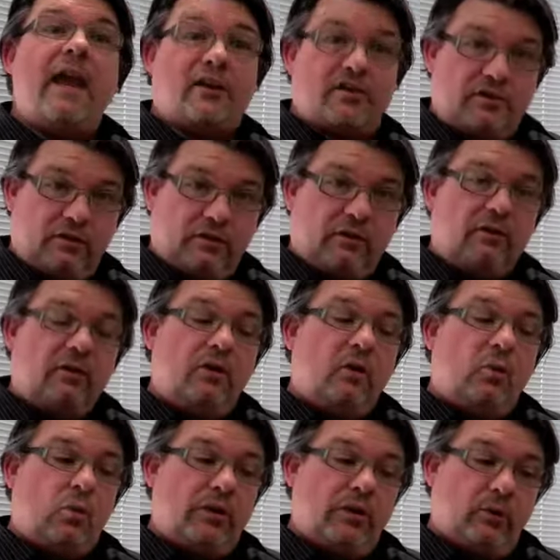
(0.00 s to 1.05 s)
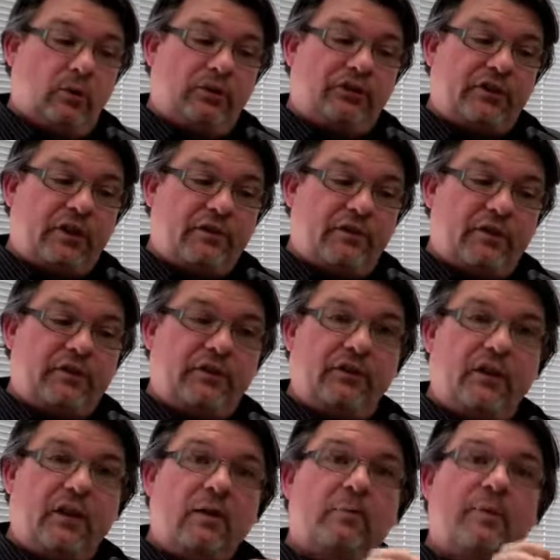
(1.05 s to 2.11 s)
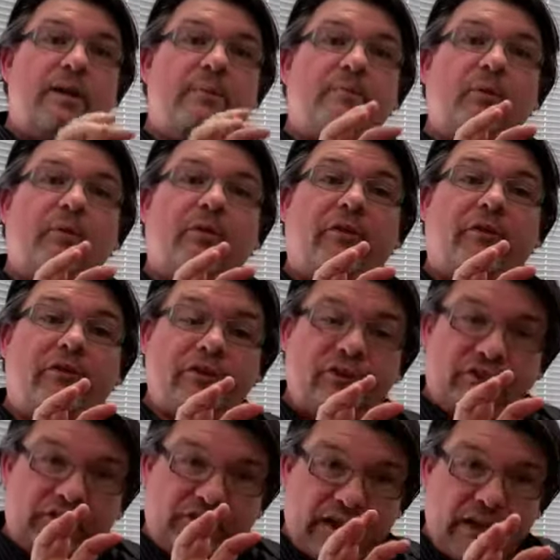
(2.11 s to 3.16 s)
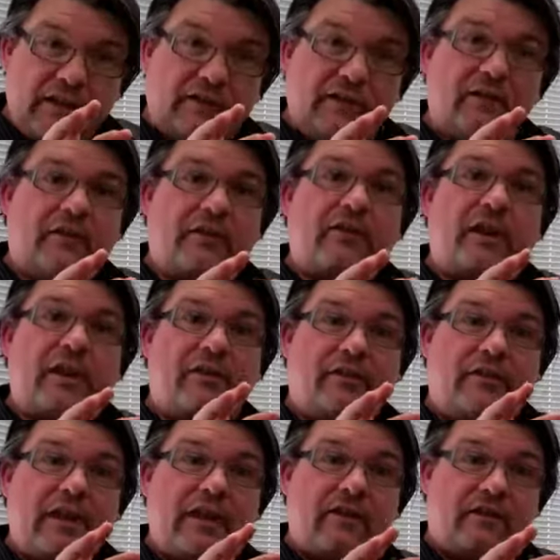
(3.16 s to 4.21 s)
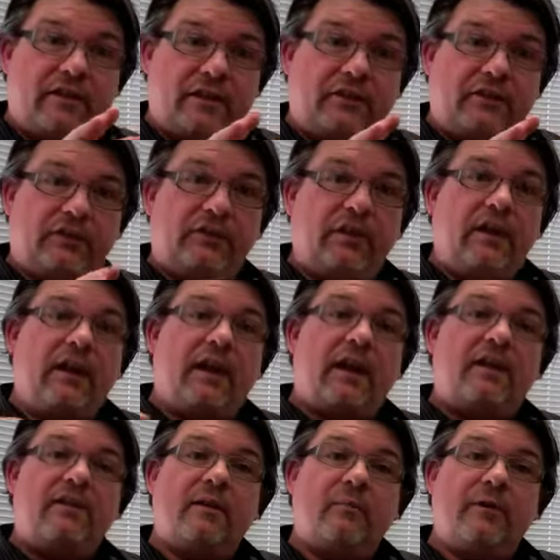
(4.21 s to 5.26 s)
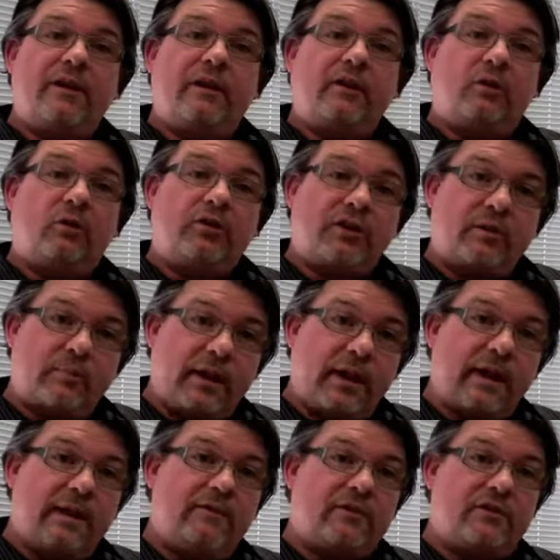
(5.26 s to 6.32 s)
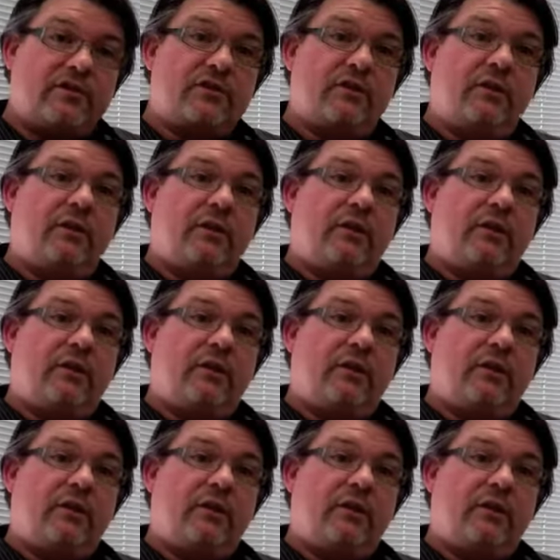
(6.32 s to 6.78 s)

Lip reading: Okay. We all said this, people said that they think this, and then we can look at the behaviours.